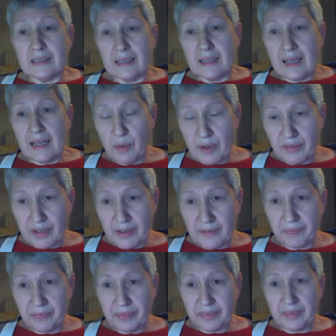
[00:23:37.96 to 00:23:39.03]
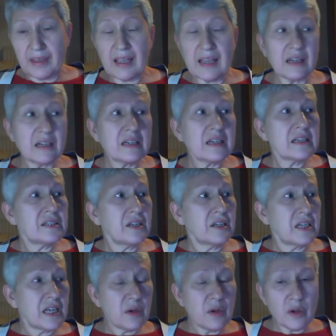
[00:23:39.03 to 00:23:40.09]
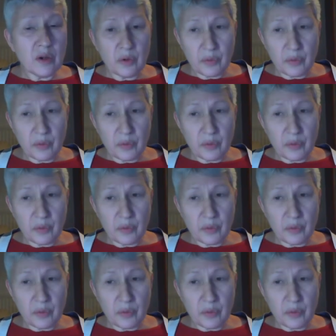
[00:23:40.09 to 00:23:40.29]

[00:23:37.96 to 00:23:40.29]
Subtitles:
However, that study,